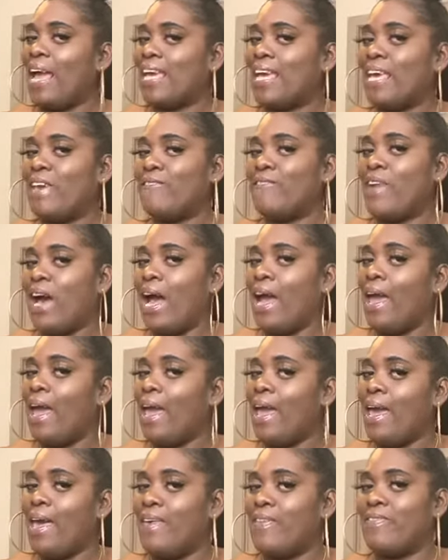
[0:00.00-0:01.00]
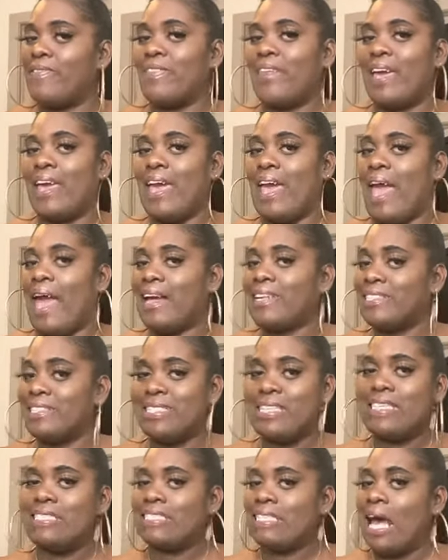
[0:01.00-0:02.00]
if I had their
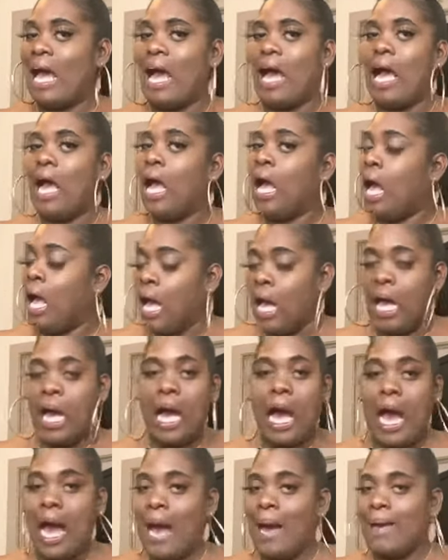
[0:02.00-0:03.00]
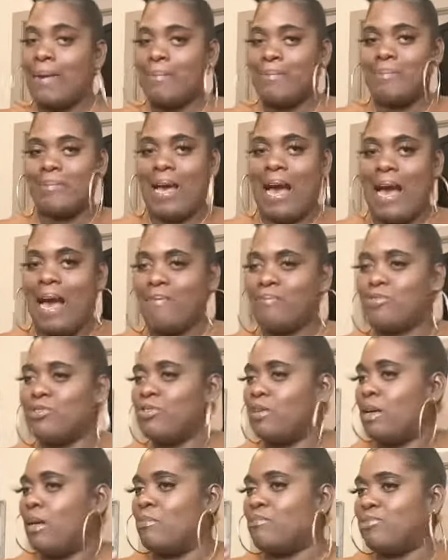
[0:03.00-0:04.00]
accent, I'm
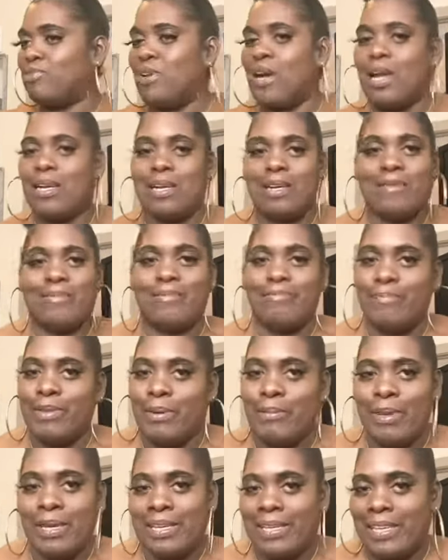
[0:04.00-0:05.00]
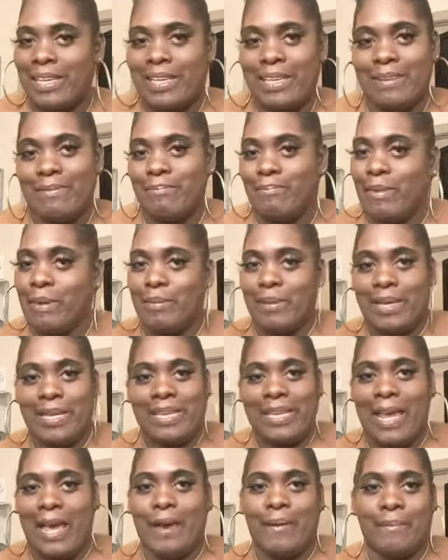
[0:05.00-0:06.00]
trying to mimic it
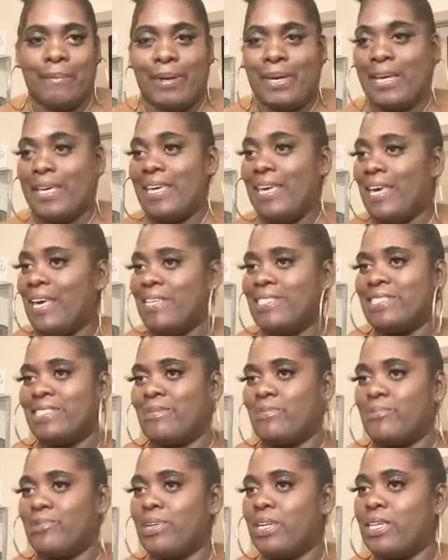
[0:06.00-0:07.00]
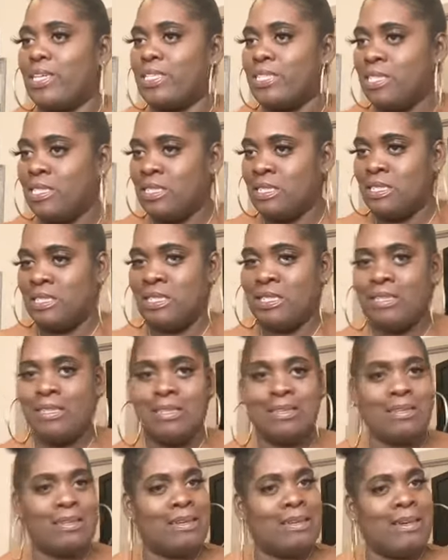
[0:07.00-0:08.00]
now, but yes, a British.
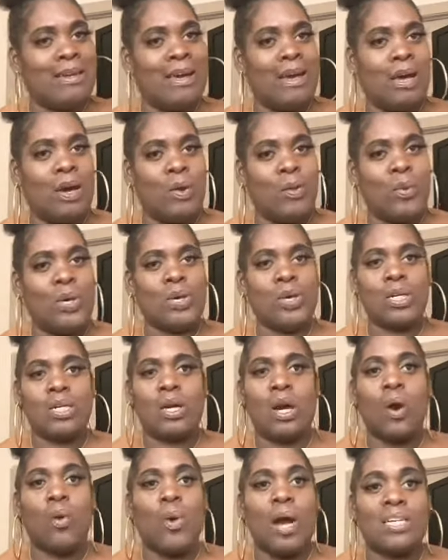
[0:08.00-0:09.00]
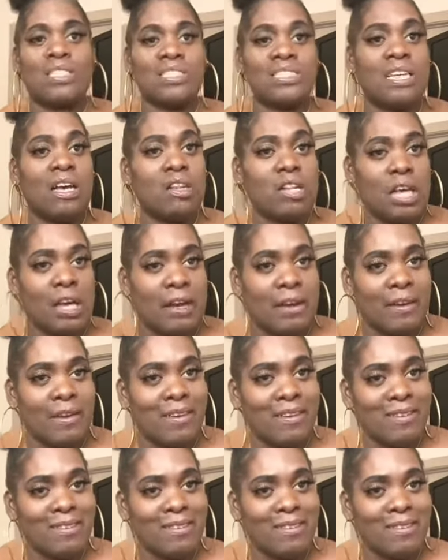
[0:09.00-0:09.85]
We're gonna go watch telly.